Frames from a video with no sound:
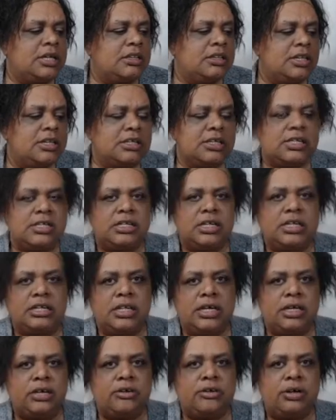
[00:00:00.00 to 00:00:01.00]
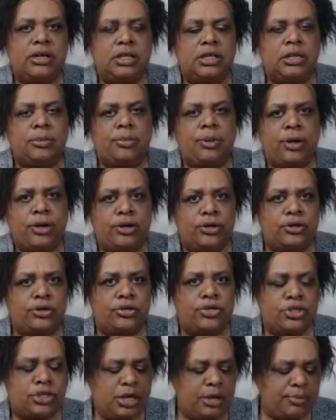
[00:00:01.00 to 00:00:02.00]
This is the leader in the
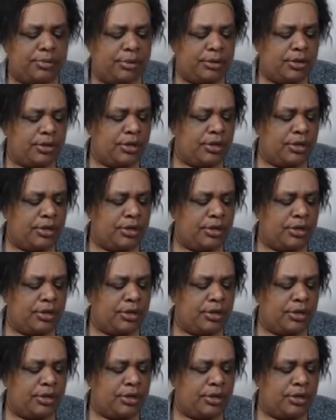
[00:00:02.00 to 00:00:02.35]
partnership.